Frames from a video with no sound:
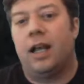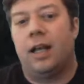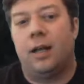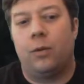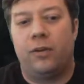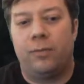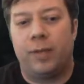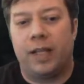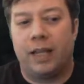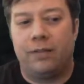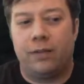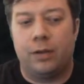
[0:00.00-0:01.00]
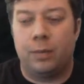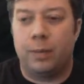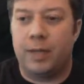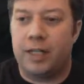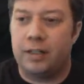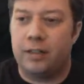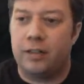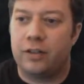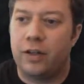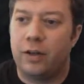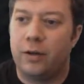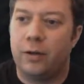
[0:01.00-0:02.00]
we've been given permission
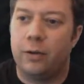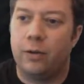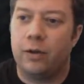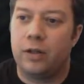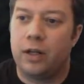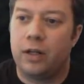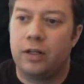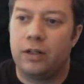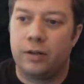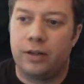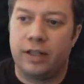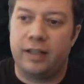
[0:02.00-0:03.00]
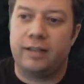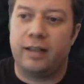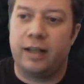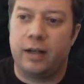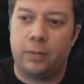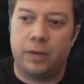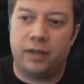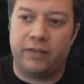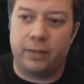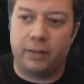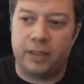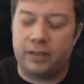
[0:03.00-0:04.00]
to do this in open
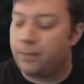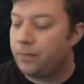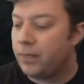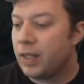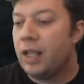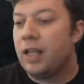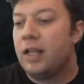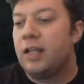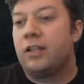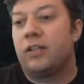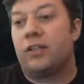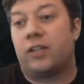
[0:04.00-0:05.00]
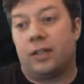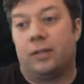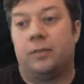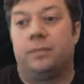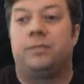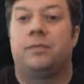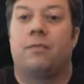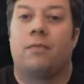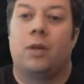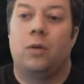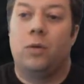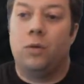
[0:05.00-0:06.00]
development. So,
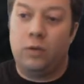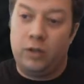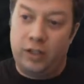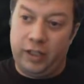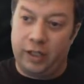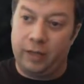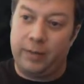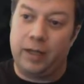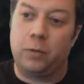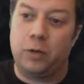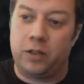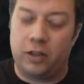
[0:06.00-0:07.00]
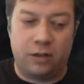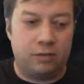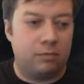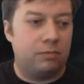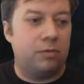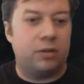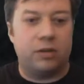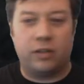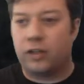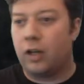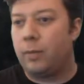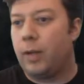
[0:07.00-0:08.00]
you're going to be able to watch along.
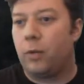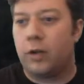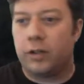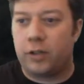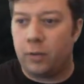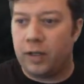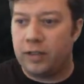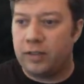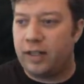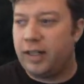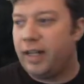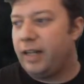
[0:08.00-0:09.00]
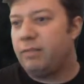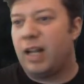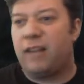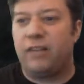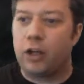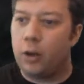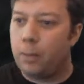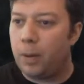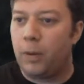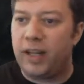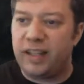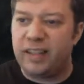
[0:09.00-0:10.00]
There's going to be a Workshop Wednesday every
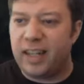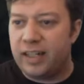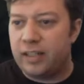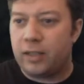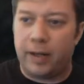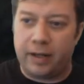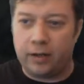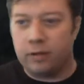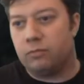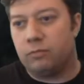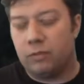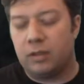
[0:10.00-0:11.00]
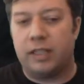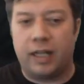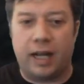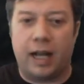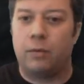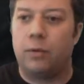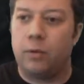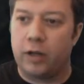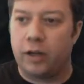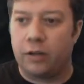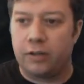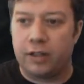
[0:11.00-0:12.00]
couple of weeks-ish, depending on how we're
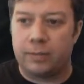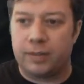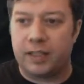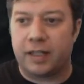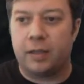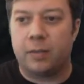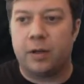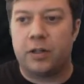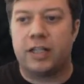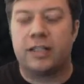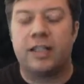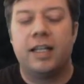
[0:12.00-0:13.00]
working on this particular project,